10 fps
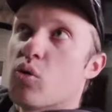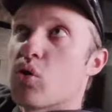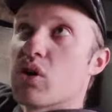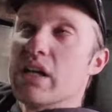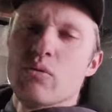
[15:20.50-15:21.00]

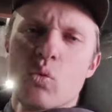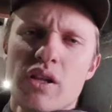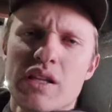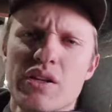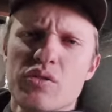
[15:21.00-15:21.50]
or
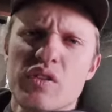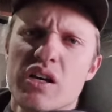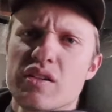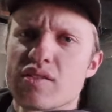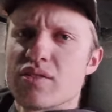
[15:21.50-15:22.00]
what little
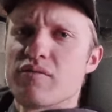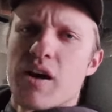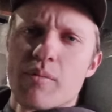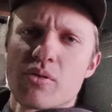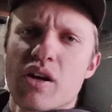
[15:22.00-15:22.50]
does, the
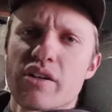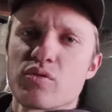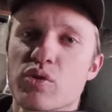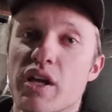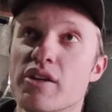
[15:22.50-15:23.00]

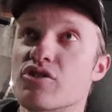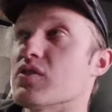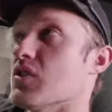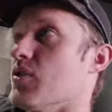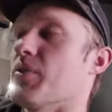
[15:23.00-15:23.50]
fiberglass will catch
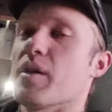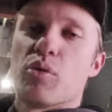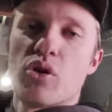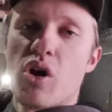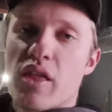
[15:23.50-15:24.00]
it. So they
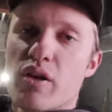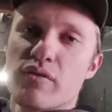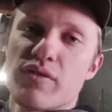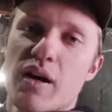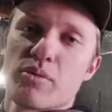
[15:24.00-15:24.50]
pulled all that
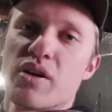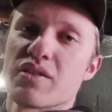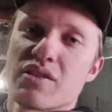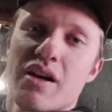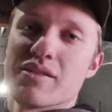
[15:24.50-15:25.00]
old
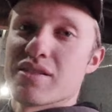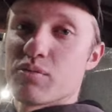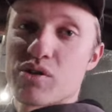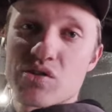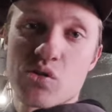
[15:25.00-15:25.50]
fiberglass out. was
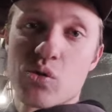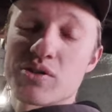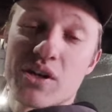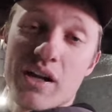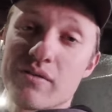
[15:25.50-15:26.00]
able to score
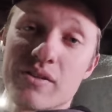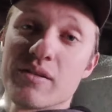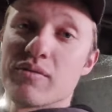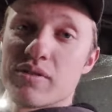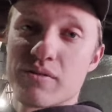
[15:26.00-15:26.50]
a ton of
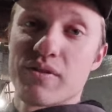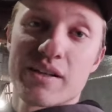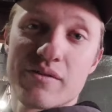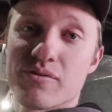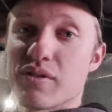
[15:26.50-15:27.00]
it
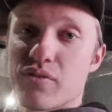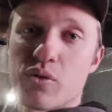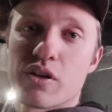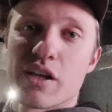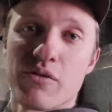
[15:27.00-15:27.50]
effectively
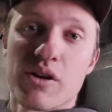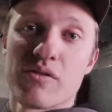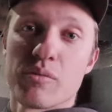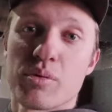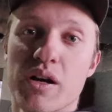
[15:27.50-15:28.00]
for get rid
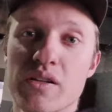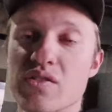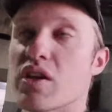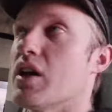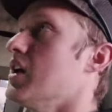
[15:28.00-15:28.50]
of it
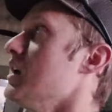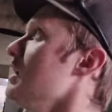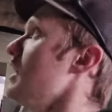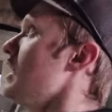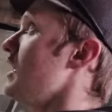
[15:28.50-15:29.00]
price.
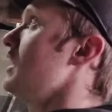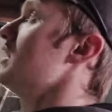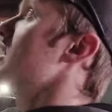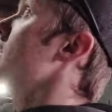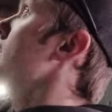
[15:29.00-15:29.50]

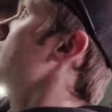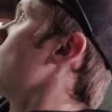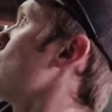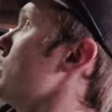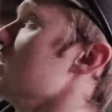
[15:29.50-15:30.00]
And
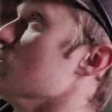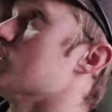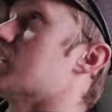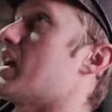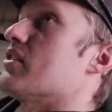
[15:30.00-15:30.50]
I wanted to
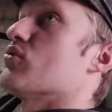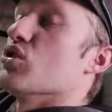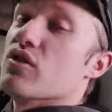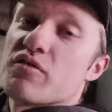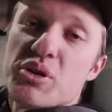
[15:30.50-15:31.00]
use that in the
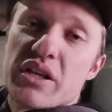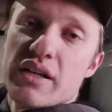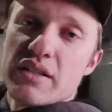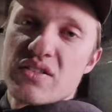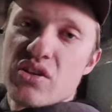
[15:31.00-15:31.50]
roof
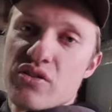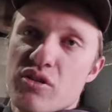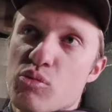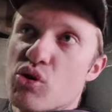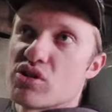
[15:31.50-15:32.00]
because
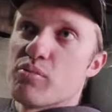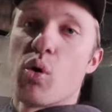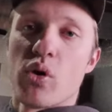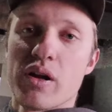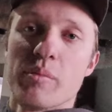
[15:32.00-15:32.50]
the most
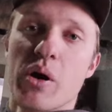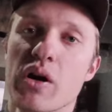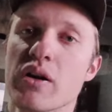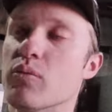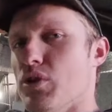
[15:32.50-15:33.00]
important
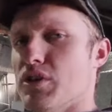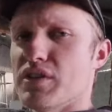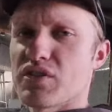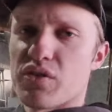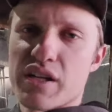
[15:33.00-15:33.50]
part when you're
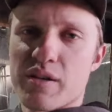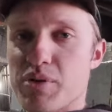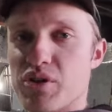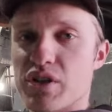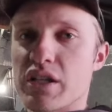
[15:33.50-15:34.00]
insulating a
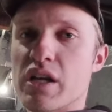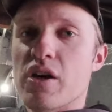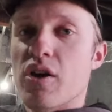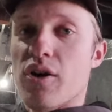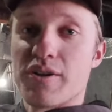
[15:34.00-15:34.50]
building,
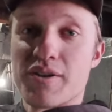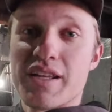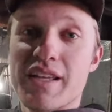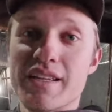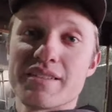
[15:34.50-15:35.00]
all your
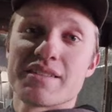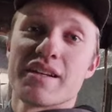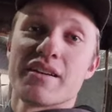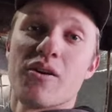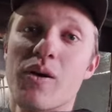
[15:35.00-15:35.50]
heat is
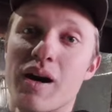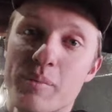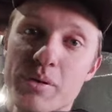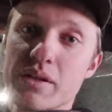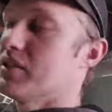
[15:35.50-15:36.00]
going to go
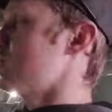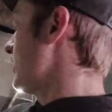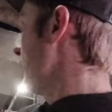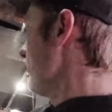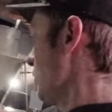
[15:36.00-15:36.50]
up.
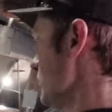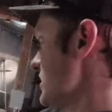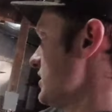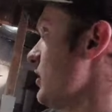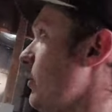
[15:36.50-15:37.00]
So I have a
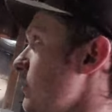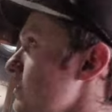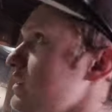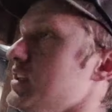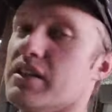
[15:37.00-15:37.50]
wood
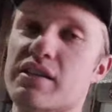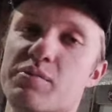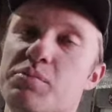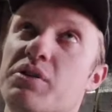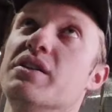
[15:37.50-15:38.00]
stove to heat
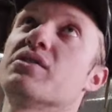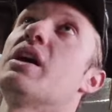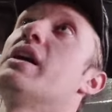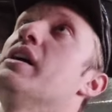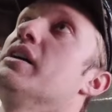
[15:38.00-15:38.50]
this place
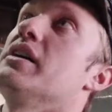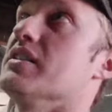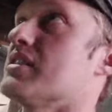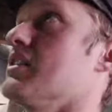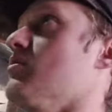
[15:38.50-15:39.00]

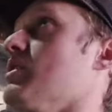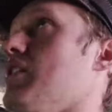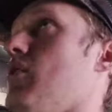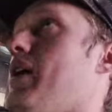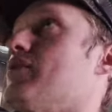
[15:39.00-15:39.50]
heat's going to want to
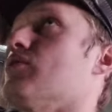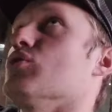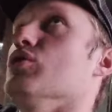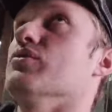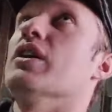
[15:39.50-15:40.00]
go out the
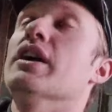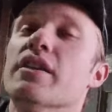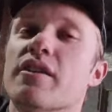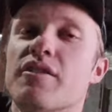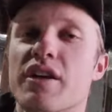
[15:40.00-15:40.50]
roof.
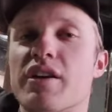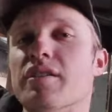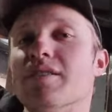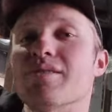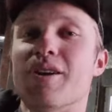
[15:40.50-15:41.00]
The
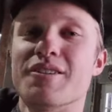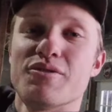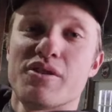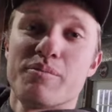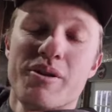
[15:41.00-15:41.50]
thicker
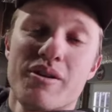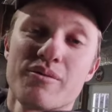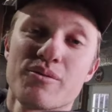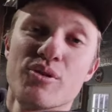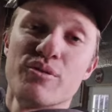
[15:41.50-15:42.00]
insulation you can put on
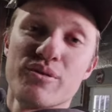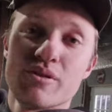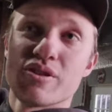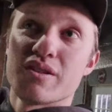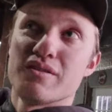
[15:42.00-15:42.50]
the roof,
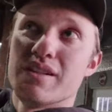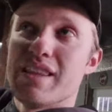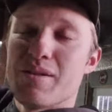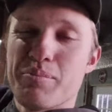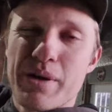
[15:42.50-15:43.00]

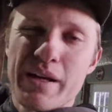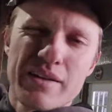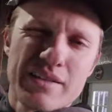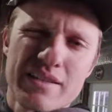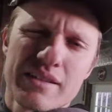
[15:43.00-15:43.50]
generally, the
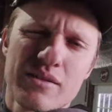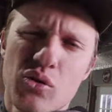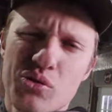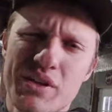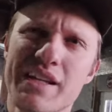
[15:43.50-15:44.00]
better it's going to
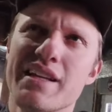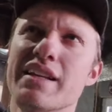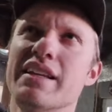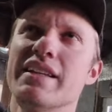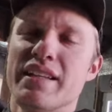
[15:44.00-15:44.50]
hold
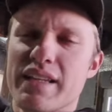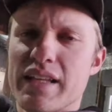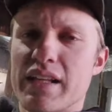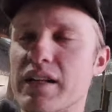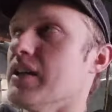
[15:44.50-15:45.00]
heat
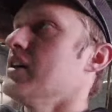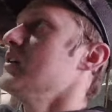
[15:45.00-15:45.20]
in.